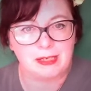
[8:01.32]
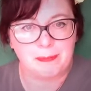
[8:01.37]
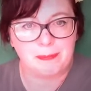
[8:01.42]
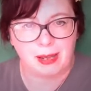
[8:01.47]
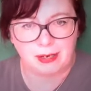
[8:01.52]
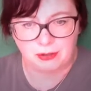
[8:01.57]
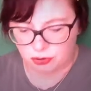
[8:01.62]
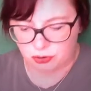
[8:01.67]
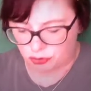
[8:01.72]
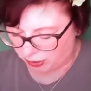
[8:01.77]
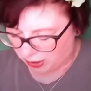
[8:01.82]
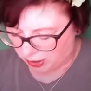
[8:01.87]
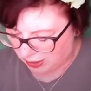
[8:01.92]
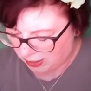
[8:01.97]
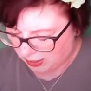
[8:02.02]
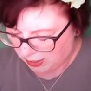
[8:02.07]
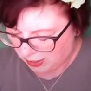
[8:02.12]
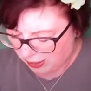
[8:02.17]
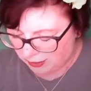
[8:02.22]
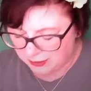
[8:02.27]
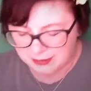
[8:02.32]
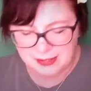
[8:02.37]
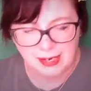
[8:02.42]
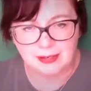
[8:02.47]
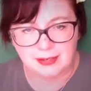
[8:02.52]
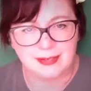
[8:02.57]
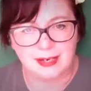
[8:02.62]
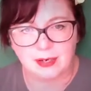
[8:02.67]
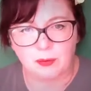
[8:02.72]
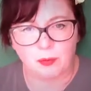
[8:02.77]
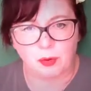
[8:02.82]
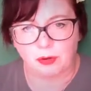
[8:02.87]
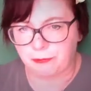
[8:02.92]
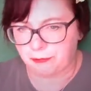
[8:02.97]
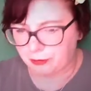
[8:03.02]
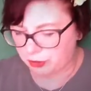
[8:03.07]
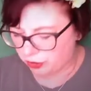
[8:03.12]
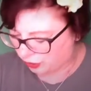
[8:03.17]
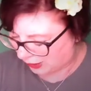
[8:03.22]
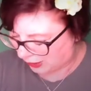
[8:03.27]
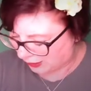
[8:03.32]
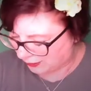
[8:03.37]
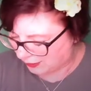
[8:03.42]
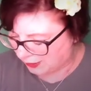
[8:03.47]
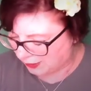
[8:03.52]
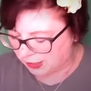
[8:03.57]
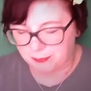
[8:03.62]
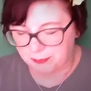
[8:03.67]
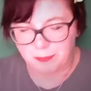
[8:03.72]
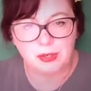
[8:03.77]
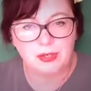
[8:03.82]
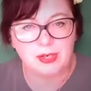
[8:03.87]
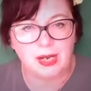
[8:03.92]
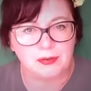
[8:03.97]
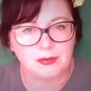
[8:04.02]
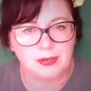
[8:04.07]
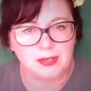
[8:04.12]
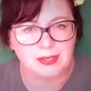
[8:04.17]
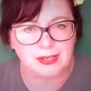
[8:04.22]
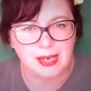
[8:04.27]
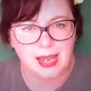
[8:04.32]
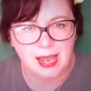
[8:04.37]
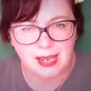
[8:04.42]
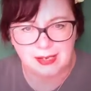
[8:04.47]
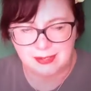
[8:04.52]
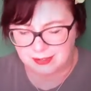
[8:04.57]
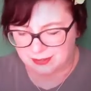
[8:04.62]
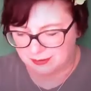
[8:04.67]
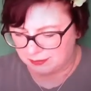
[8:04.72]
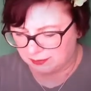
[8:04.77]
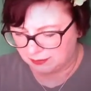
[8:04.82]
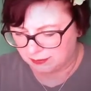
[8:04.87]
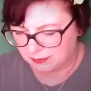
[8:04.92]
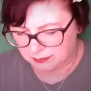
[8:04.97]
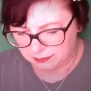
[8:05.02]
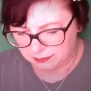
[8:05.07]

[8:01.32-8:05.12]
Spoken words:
pantry and dancing wolfish dances up and down the stairs.